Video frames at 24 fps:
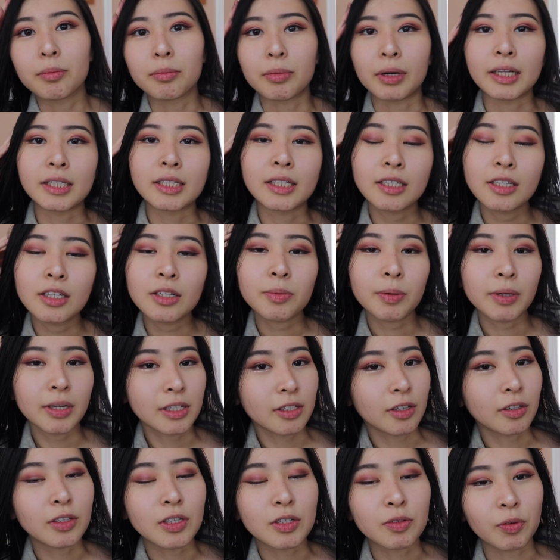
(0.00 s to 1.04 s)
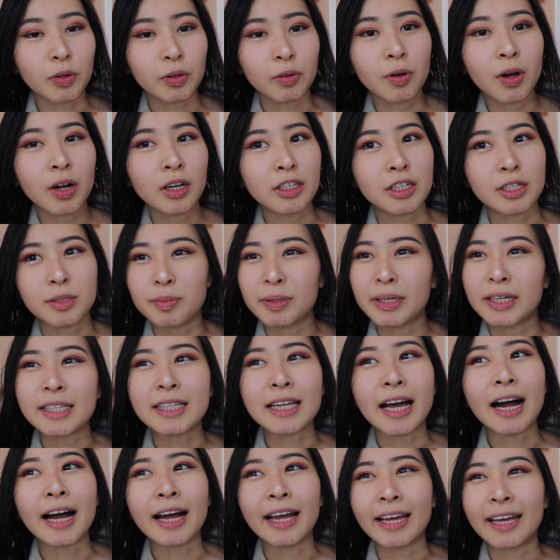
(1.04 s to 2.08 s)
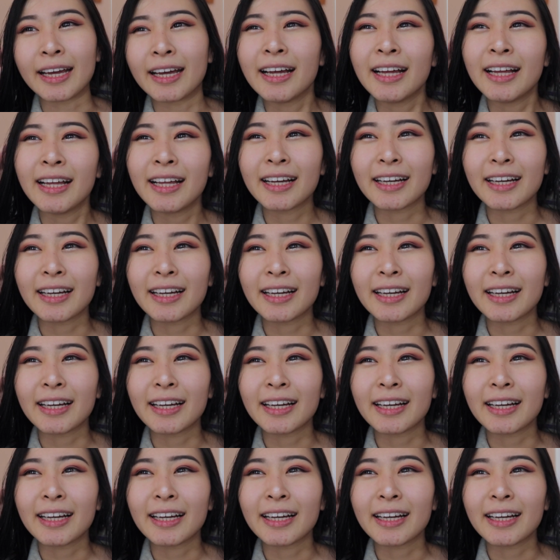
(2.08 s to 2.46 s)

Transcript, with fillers: but I did just want to start this work vlog just because I